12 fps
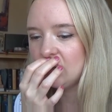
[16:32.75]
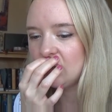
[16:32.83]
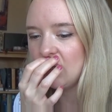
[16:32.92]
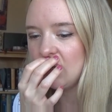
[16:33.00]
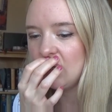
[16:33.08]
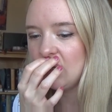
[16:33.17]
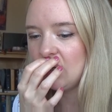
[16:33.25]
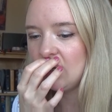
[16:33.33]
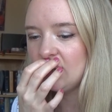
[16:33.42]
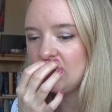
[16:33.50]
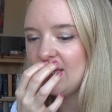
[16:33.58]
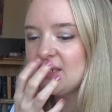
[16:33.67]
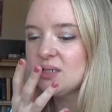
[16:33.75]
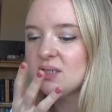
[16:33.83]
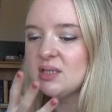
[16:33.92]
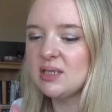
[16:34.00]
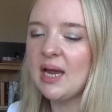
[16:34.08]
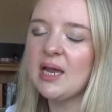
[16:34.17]
that at the end of the
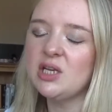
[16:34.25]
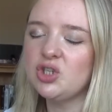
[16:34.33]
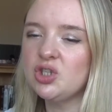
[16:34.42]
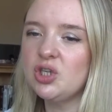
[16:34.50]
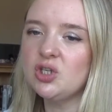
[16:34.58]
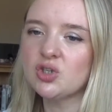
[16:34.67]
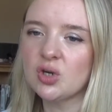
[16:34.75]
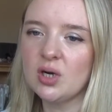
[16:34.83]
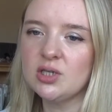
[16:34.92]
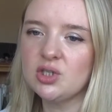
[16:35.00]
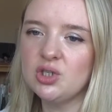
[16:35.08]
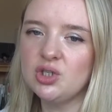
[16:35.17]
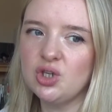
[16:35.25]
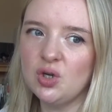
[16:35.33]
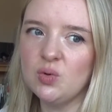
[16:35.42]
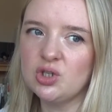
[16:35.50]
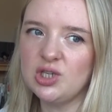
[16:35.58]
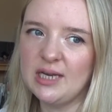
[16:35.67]
day, she's trying to do
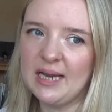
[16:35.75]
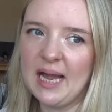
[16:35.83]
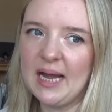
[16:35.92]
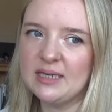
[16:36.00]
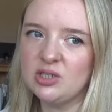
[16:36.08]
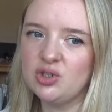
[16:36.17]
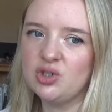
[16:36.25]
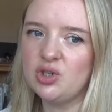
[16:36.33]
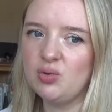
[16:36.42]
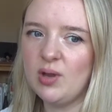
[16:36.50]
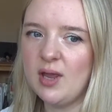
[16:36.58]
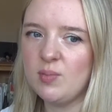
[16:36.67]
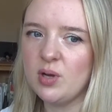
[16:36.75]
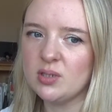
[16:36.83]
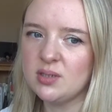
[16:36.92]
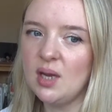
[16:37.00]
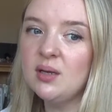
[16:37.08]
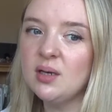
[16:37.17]
what she can to keep her
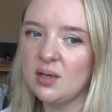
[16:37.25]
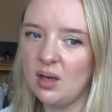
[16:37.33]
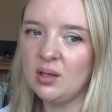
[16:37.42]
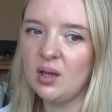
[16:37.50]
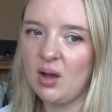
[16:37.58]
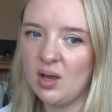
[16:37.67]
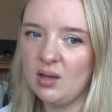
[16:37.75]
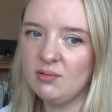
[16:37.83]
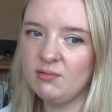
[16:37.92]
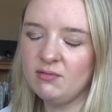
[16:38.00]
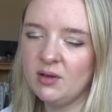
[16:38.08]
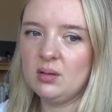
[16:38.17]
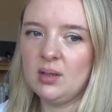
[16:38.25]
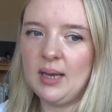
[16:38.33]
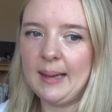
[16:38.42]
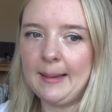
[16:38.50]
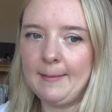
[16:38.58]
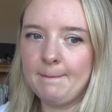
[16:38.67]
son in her life, yeah.